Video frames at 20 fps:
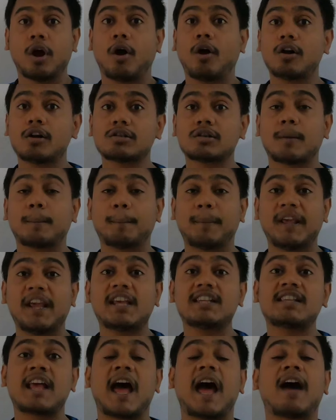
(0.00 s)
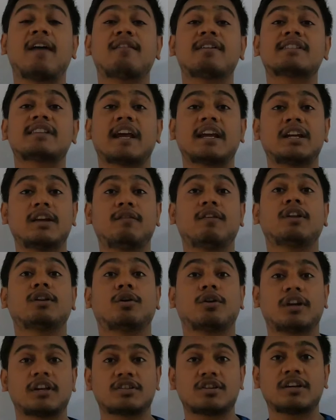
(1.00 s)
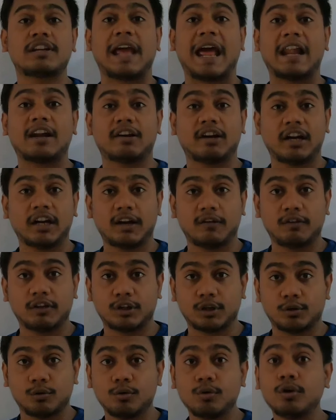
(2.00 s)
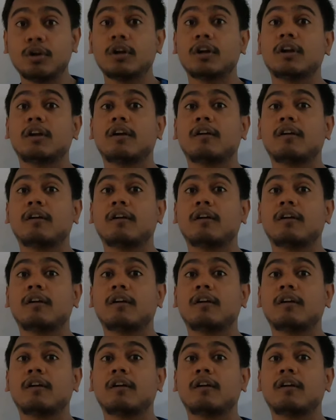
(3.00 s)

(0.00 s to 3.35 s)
Also, please have a scientific notation calculator with you